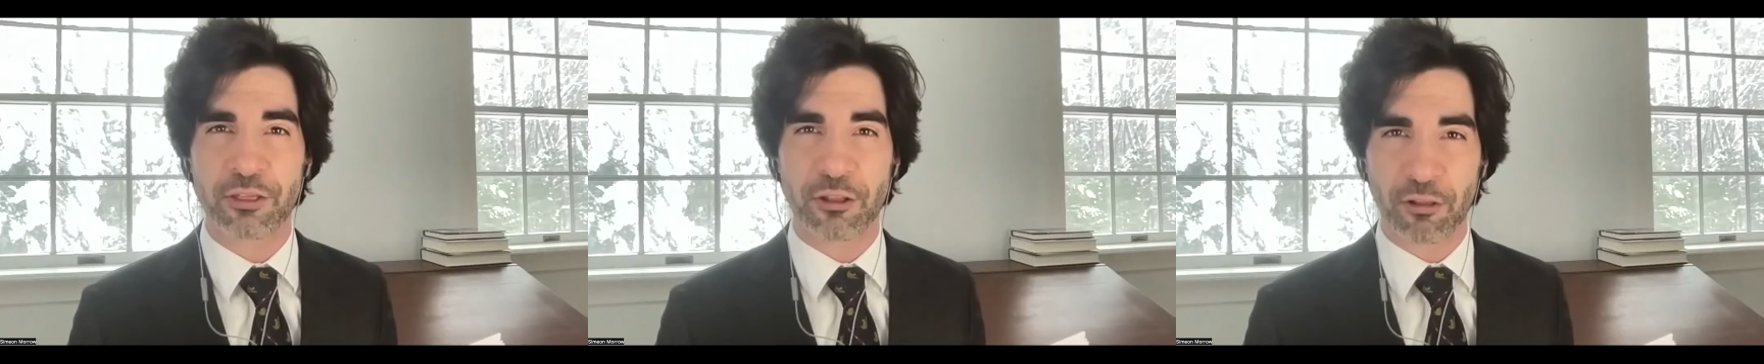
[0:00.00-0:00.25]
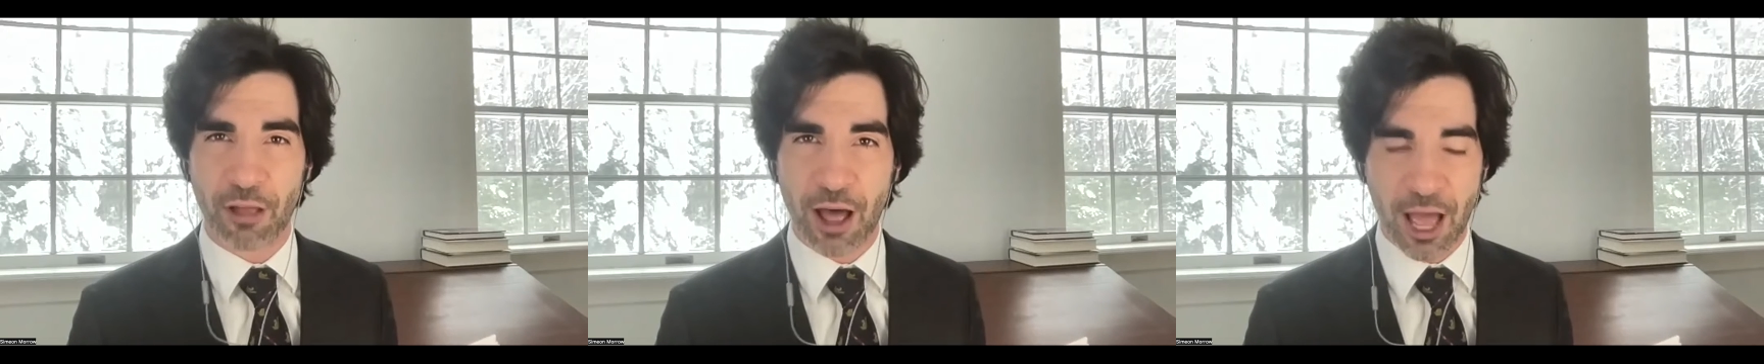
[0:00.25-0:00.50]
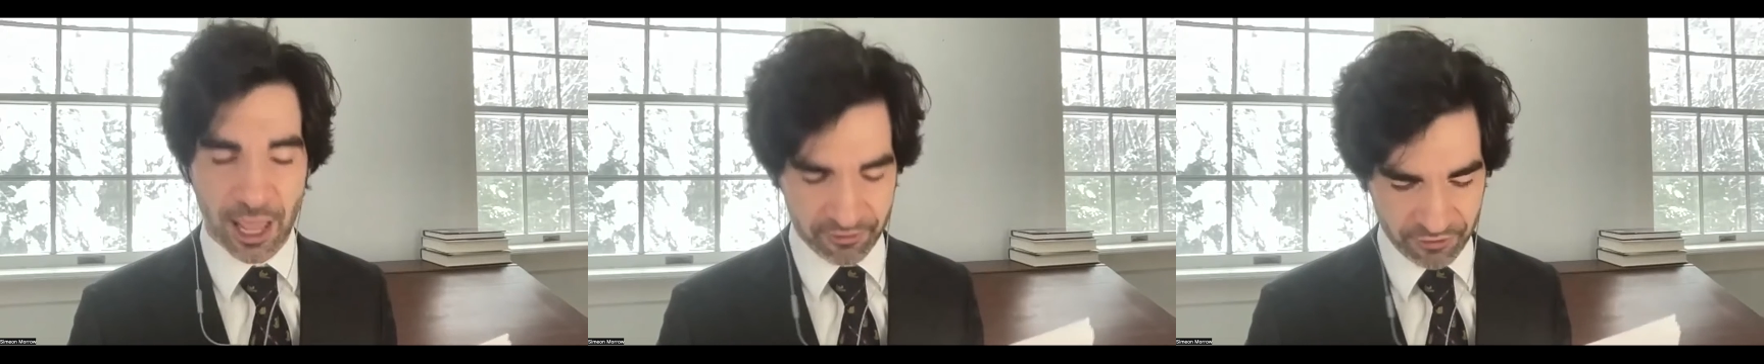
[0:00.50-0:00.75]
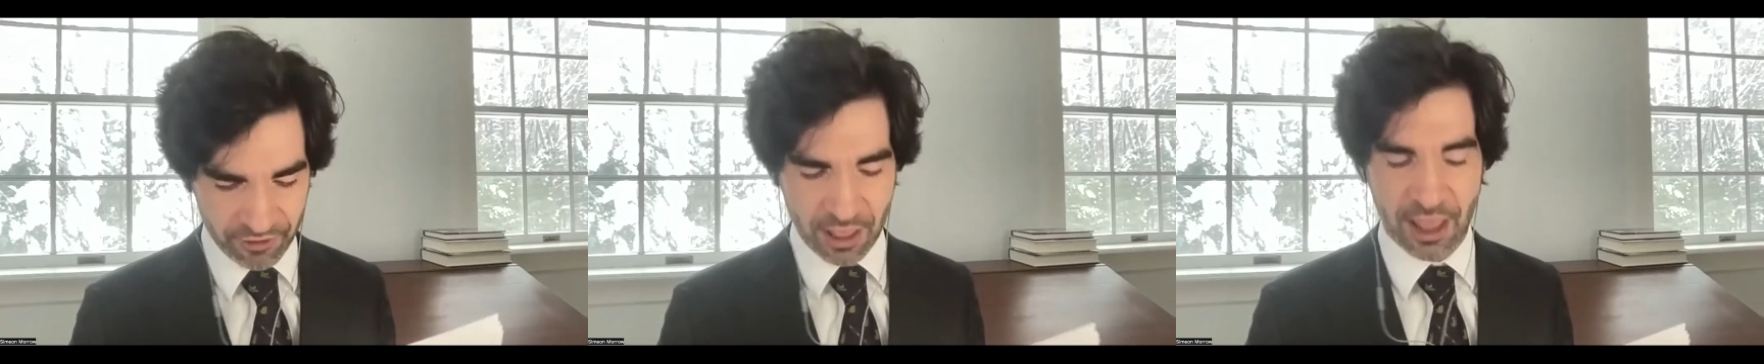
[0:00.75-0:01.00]
the
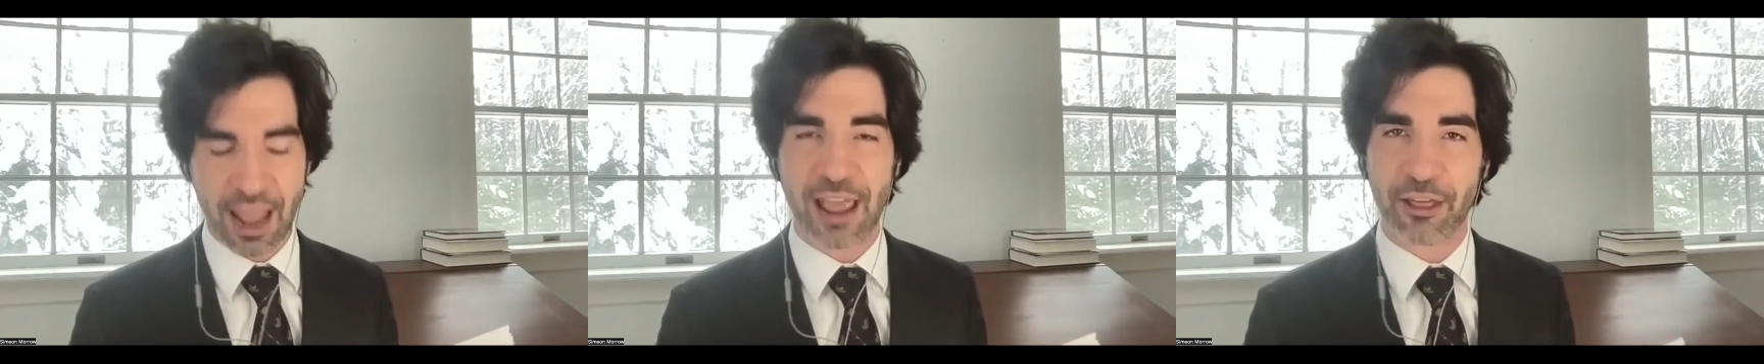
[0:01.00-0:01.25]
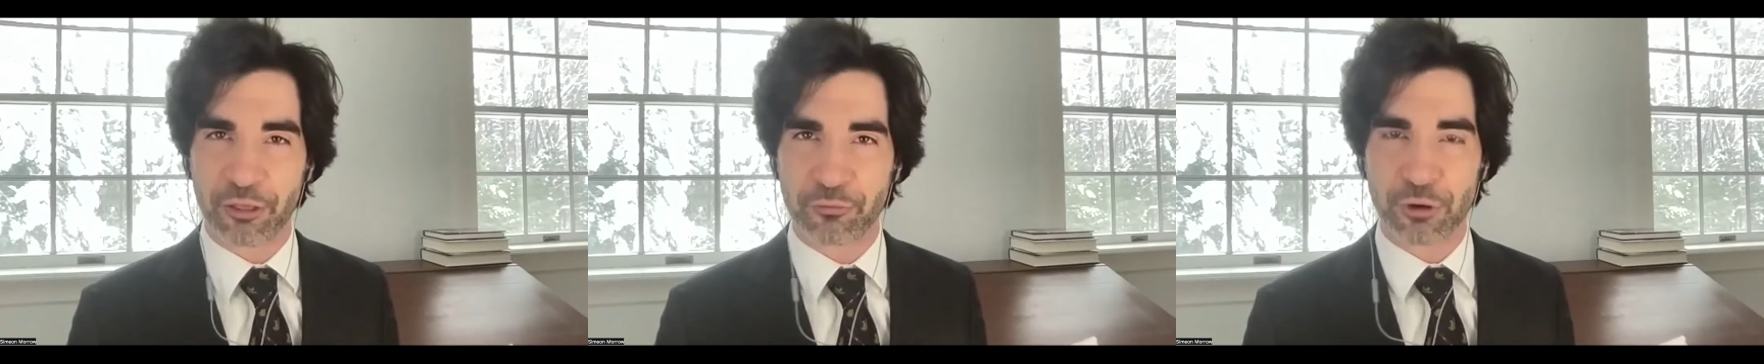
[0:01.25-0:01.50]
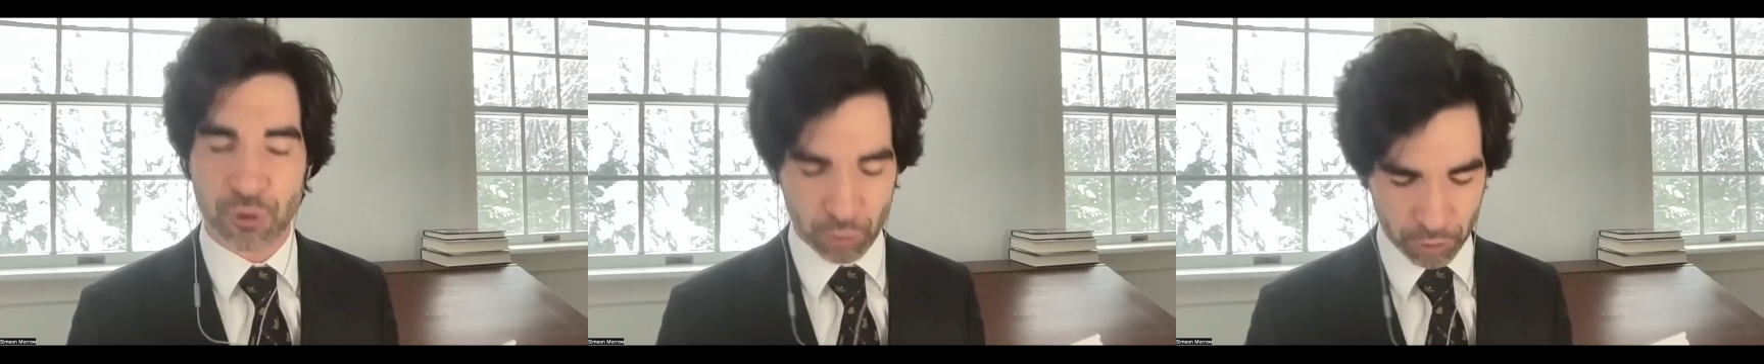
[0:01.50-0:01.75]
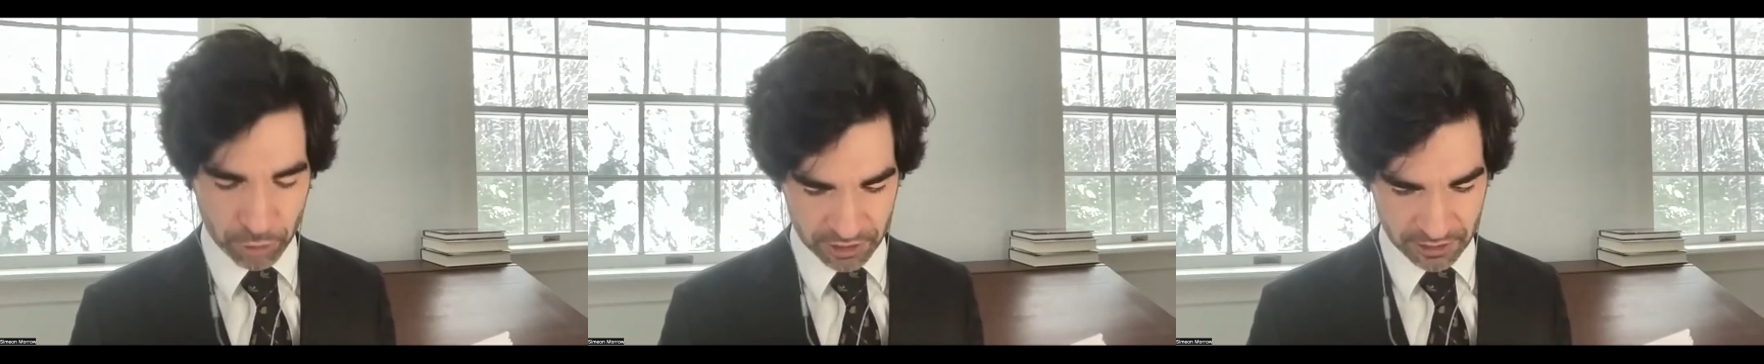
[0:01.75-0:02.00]
live and the
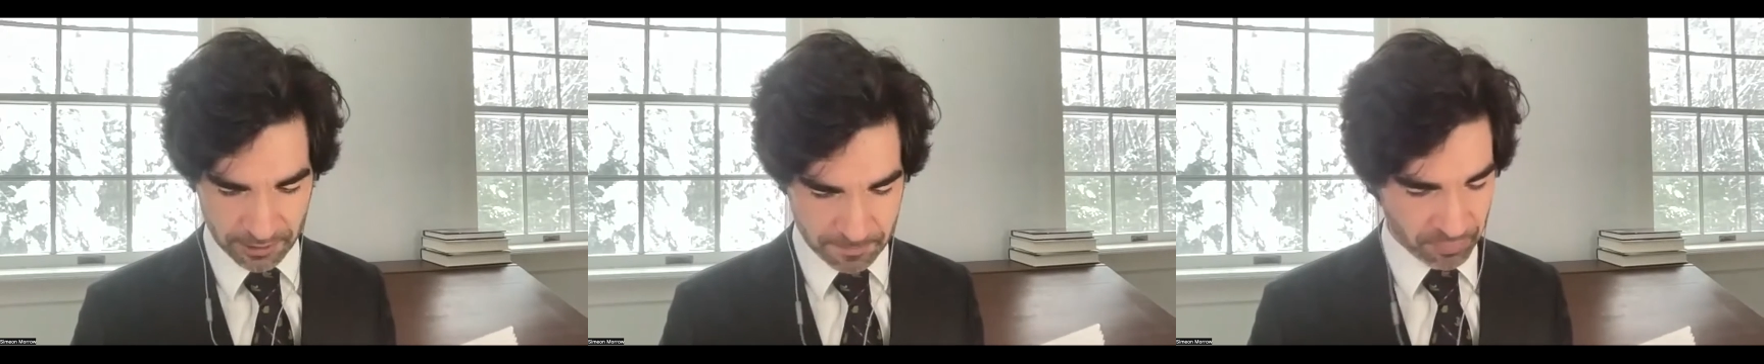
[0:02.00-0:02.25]
recorded.